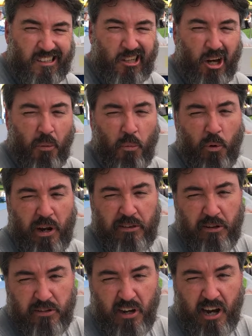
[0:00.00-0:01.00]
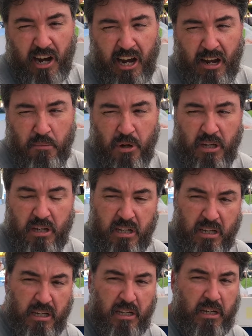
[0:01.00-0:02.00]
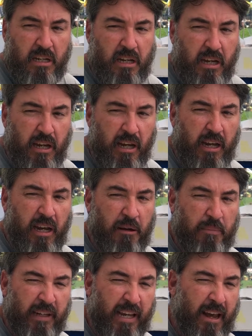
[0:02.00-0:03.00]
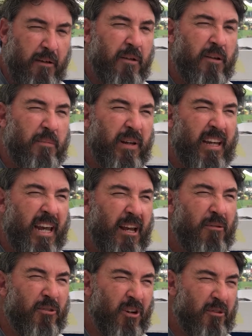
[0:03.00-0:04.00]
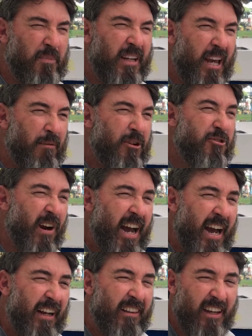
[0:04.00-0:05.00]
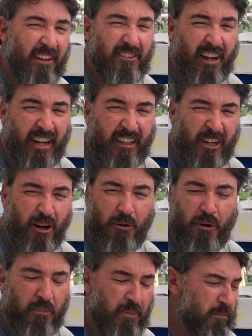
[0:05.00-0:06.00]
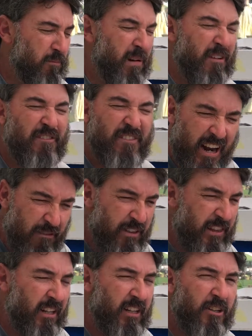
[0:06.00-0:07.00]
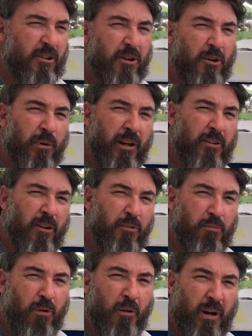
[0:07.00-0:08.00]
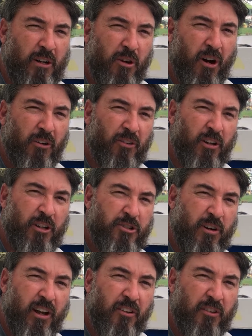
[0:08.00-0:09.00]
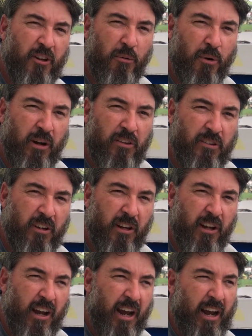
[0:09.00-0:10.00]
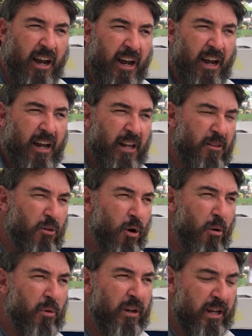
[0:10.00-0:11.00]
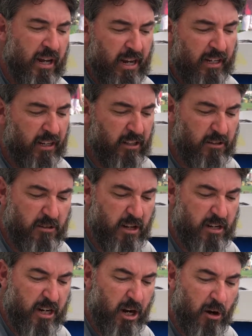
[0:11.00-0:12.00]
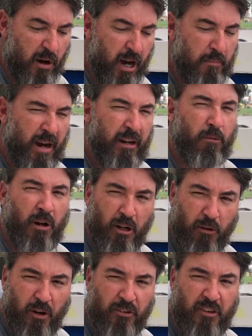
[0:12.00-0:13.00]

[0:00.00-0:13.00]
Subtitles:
Come winter time, it became a drag. Things like, my favorite thing to do in the winter is run my dogs on the trails in the woods. And normally I could, I might run across